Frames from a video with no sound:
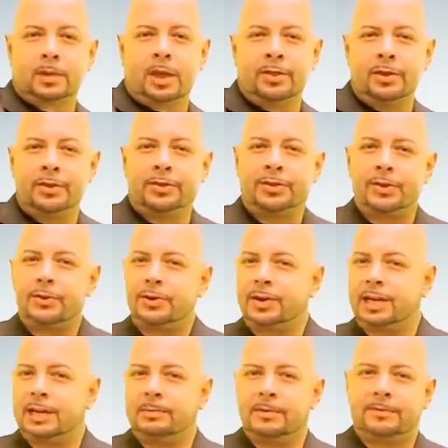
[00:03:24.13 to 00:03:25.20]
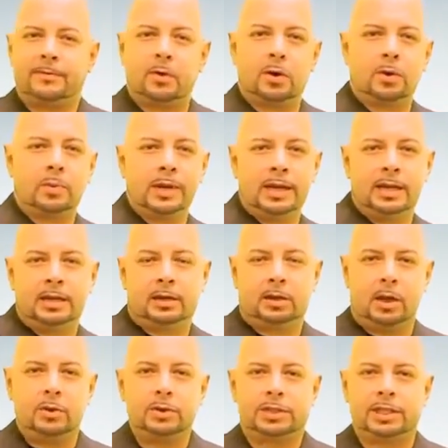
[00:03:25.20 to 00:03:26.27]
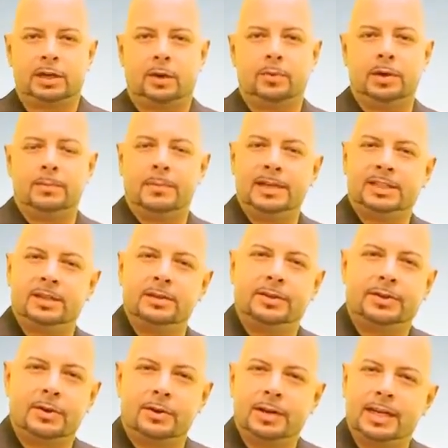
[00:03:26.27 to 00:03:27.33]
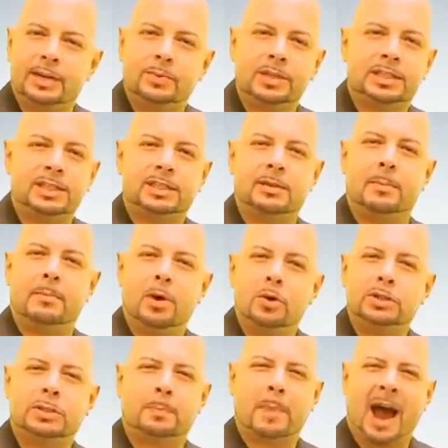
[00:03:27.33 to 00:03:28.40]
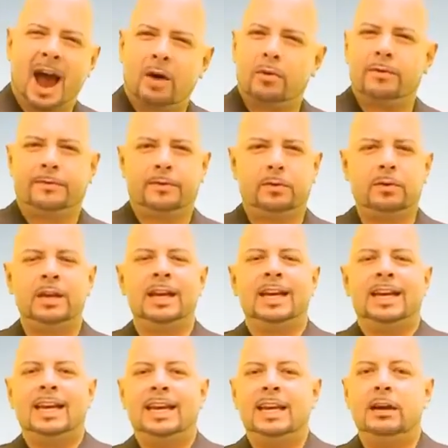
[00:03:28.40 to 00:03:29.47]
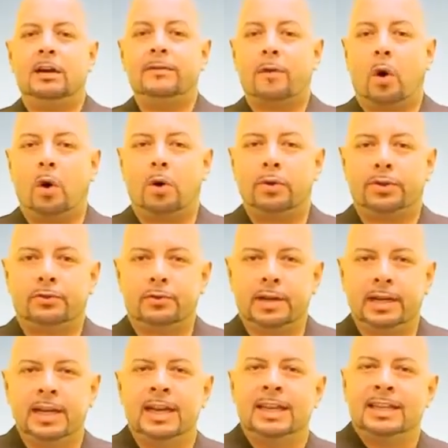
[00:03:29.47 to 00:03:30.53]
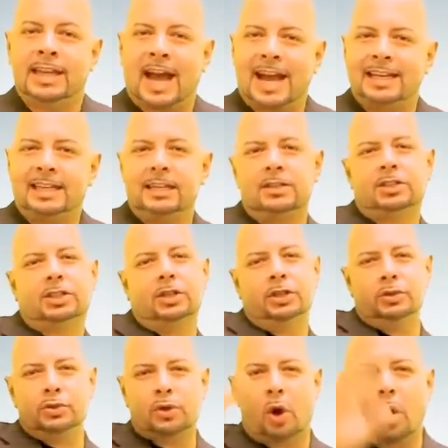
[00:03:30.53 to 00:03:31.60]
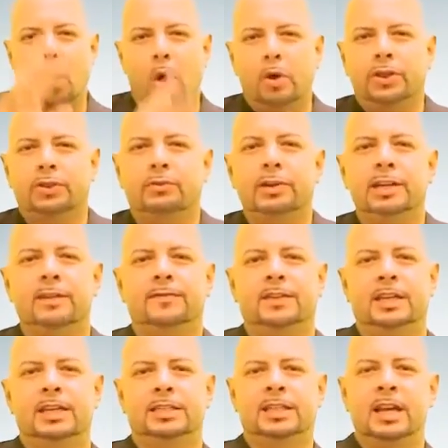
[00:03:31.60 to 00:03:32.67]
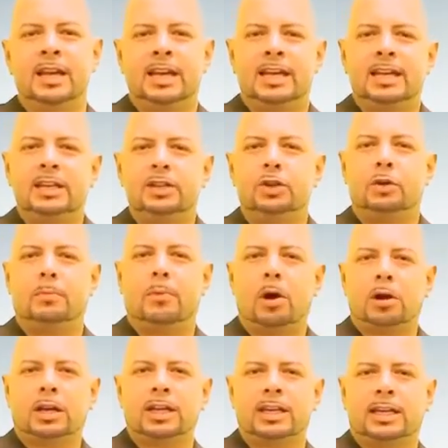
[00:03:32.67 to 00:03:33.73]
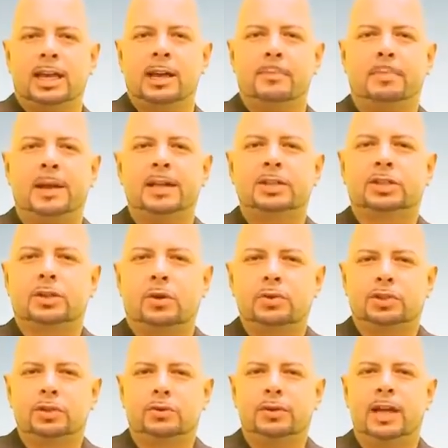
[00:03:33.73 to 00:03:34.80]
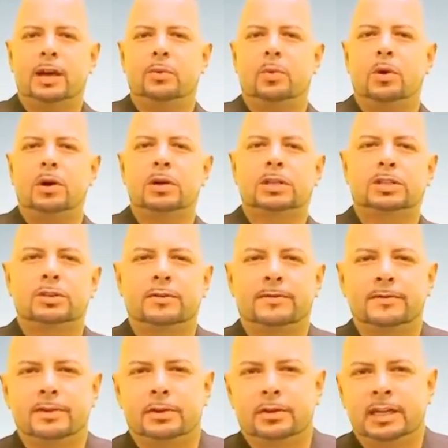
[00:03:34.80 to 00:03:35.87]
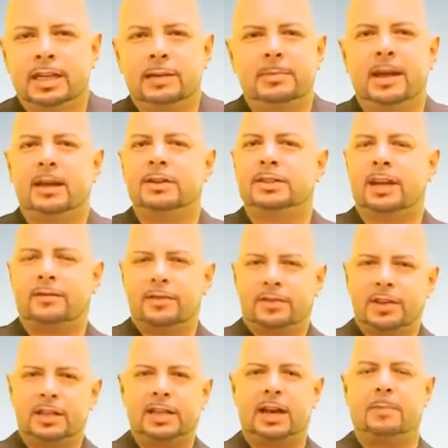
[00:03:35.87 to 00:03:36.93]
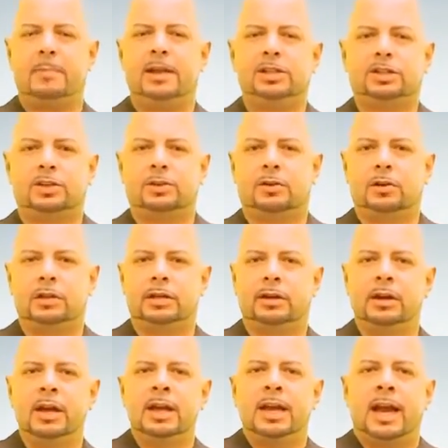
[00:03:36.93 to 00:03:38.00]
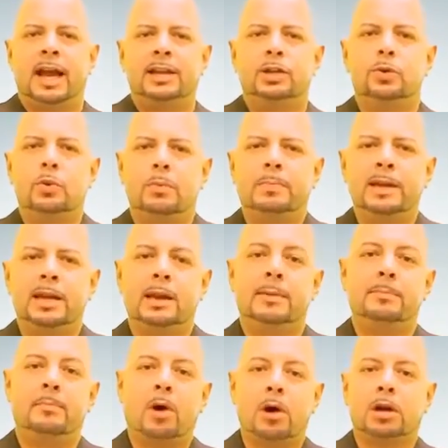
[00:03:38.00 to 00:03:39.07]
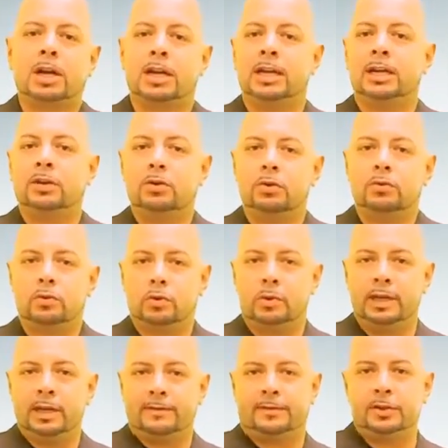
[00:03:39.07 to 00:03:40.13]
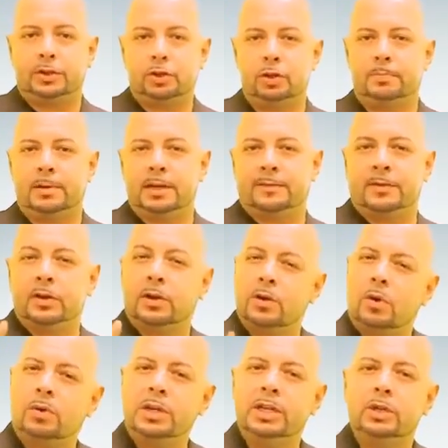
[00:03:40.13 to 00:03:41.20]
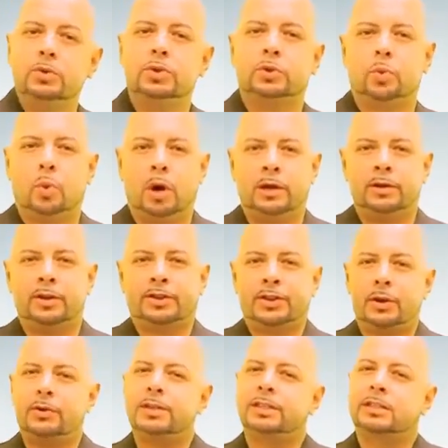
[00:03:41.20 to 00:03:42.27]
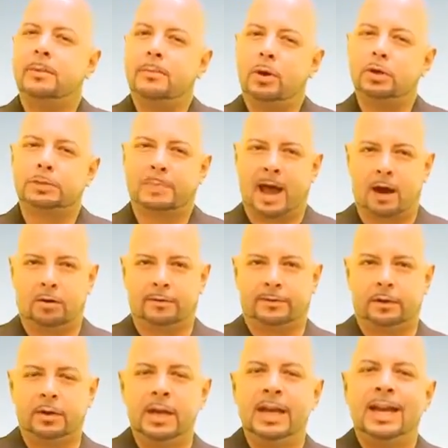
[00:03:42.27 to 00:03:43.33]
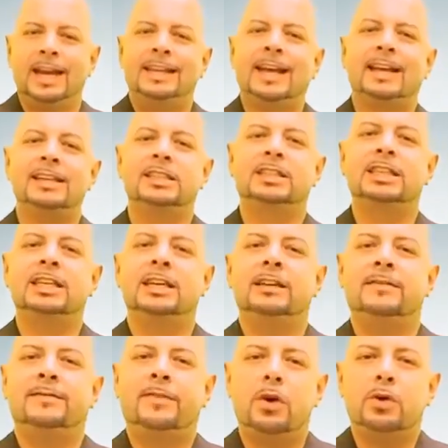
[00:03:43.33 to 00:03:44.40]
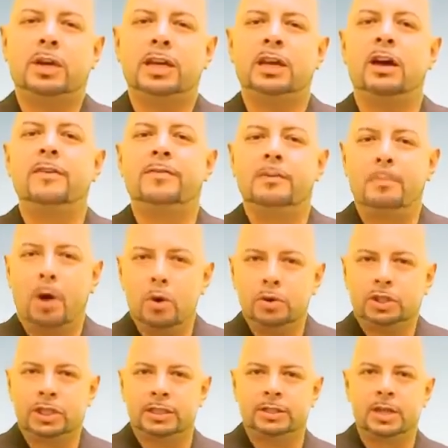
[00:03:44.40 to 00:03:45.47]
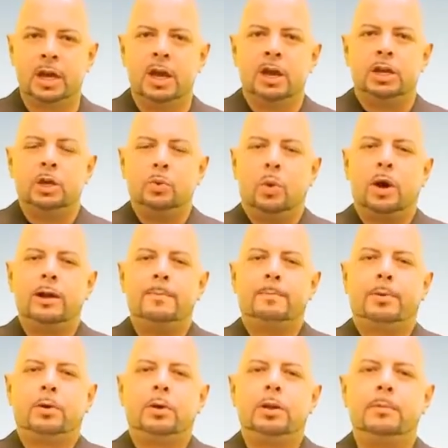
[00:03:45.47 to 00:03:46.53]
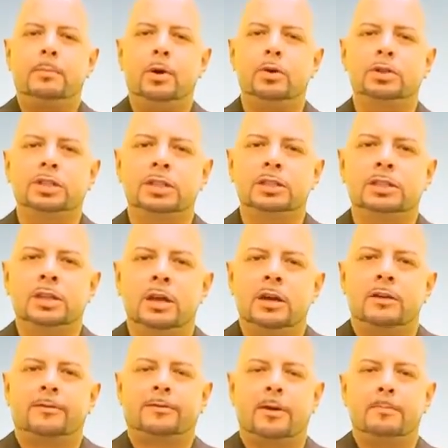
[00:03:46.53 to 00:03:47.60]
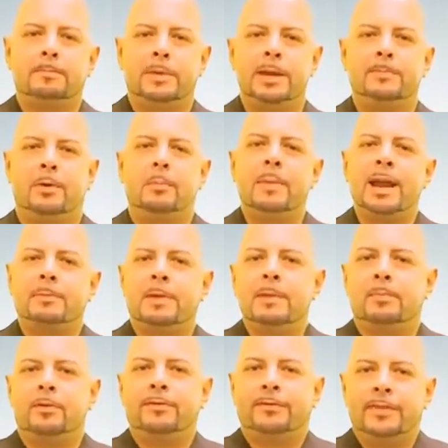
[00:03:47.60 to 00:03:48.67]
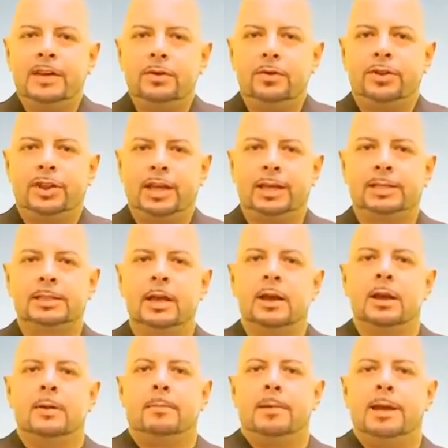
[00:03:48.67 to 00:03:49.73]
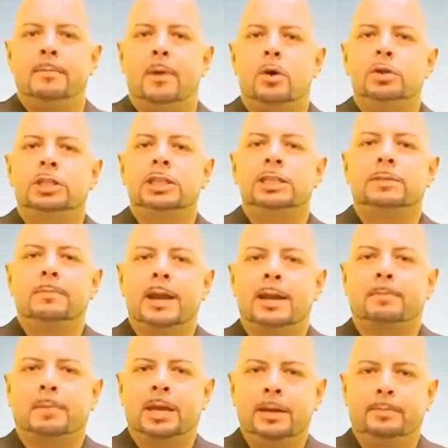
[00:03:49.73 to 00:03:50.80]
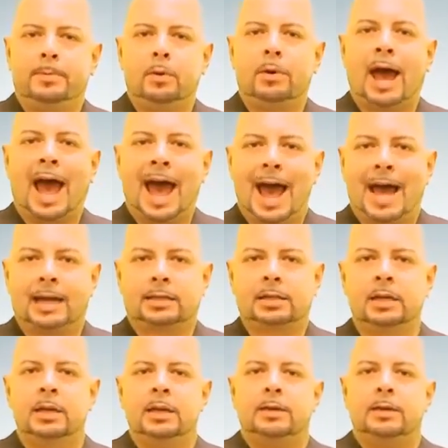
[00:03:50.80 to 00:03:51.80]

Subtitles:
the 3rd E, before we close here, I want to mention the 3rd E, which is the most powerful E of all 3. The idea is to use all 3 of these in your marketing campaign, social networks, your emails, everything that I mentioned earlier, and you will be a marketing guru if you do. But if you can only use one, the 3rd is the most powerful, and that is the invoking of emotions. You want to pull emotions from people, make people feel things. Emotions make people act.